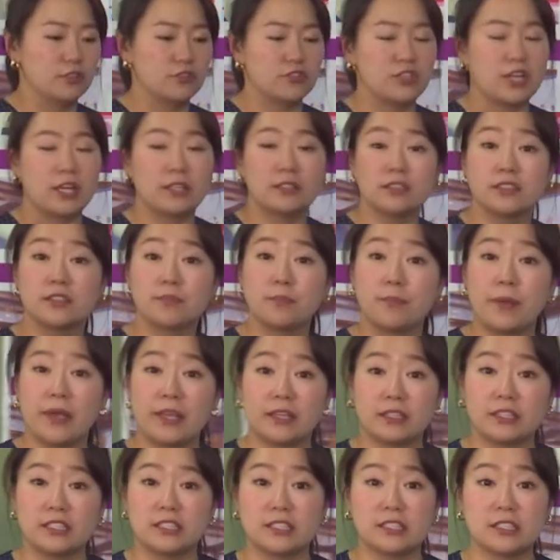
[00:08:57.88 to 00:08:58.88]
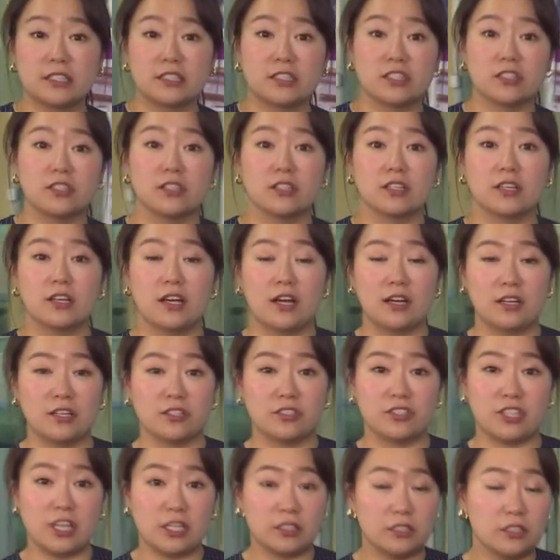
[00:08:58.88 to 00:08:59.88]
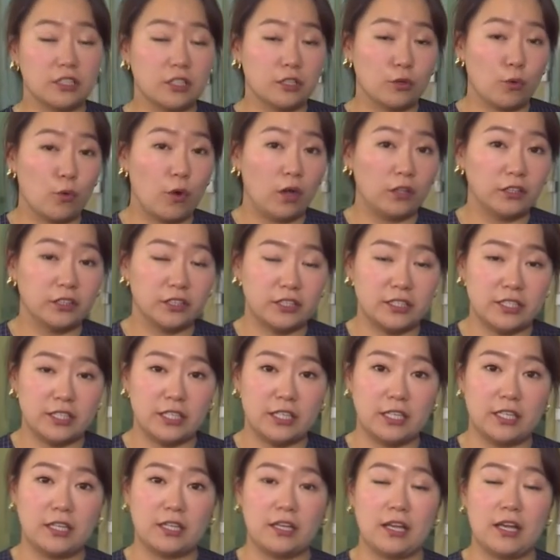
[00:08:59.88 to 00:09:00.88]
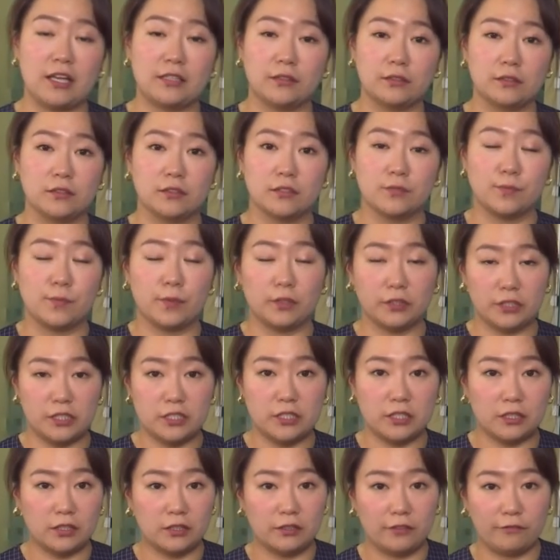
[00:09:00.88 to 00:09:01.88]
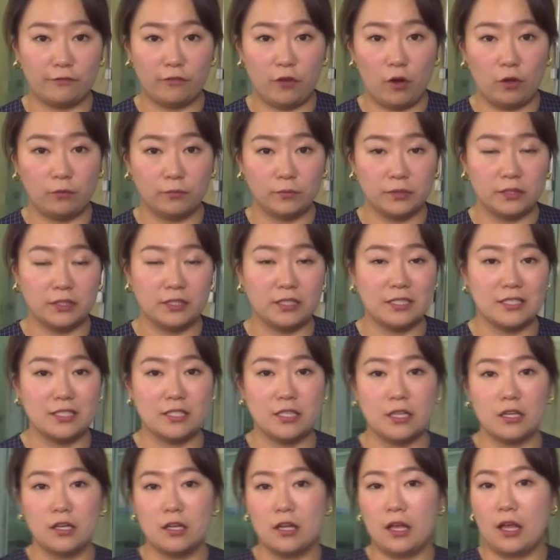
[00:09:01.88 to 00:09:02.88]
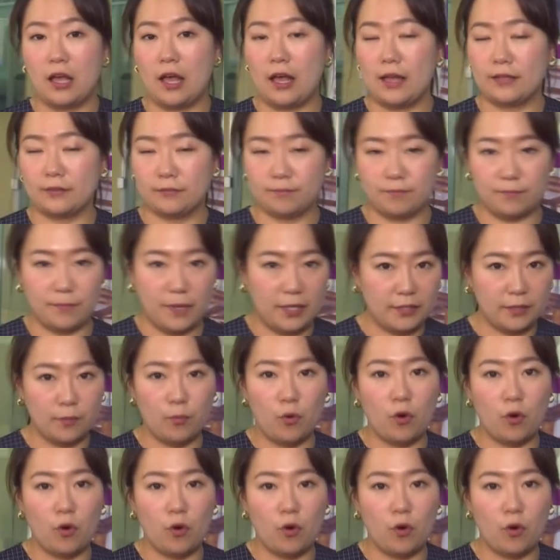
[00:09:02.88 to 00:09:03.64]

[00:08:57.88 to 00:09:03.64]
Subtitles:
gender-based gender equality and political involvement and many